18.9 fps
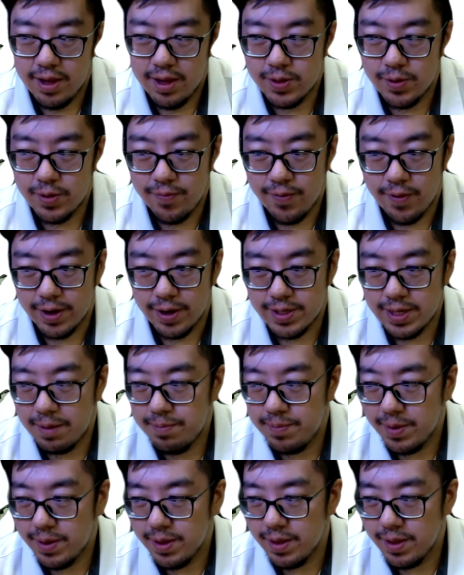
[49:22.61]
So, for
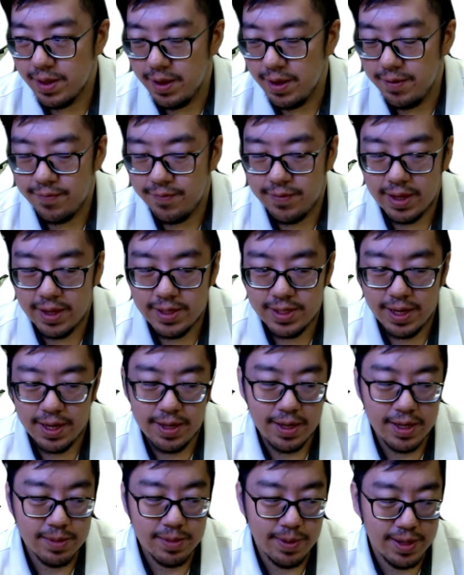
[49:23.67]
example, if let's say
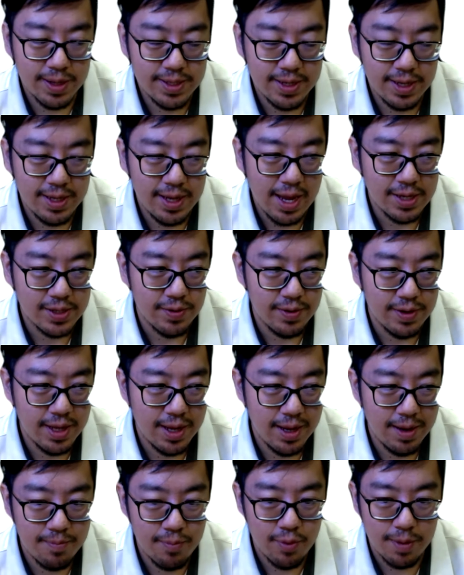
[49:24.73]
this person has
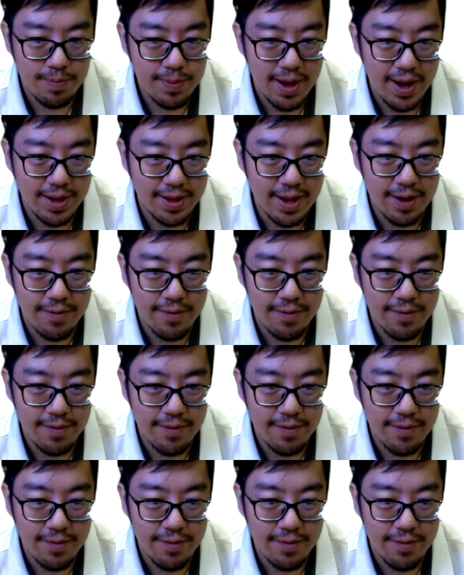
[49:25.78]
already prepared